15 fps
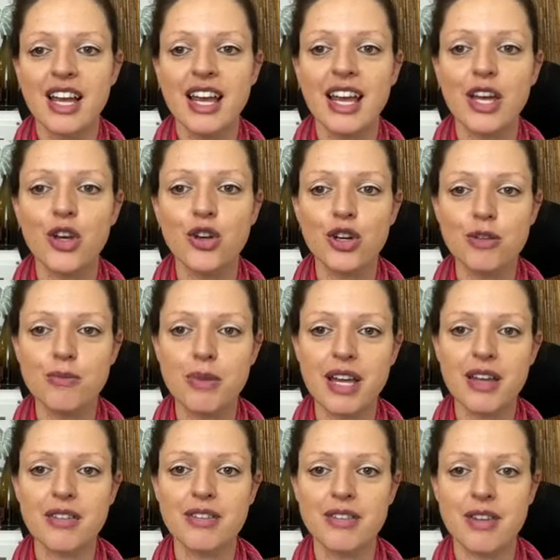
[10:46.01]
it could be
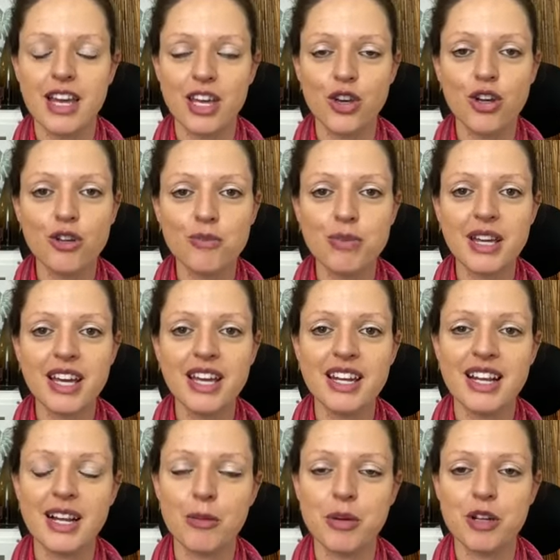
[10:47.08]
a
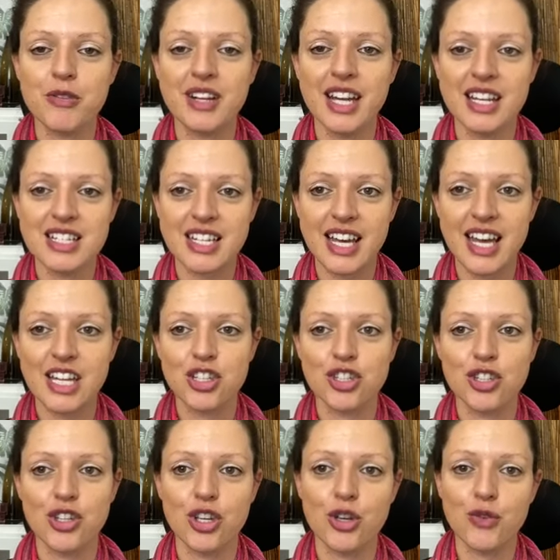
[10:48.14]
little bit of an
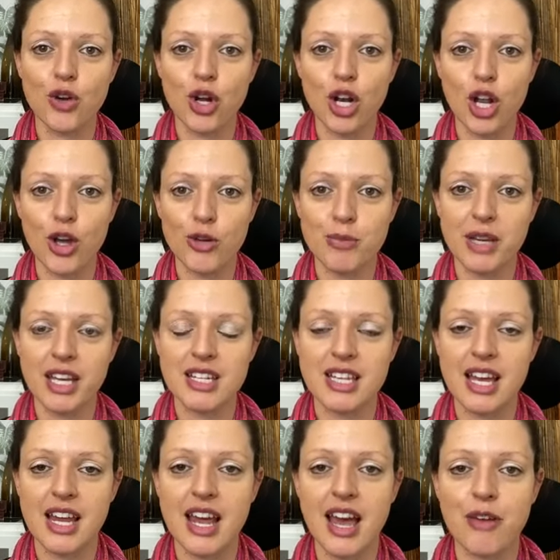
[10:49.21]
indication that you've got low
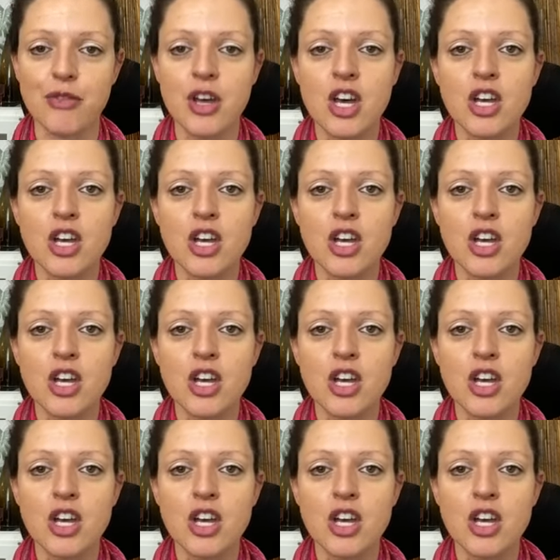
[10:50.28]
BDNF.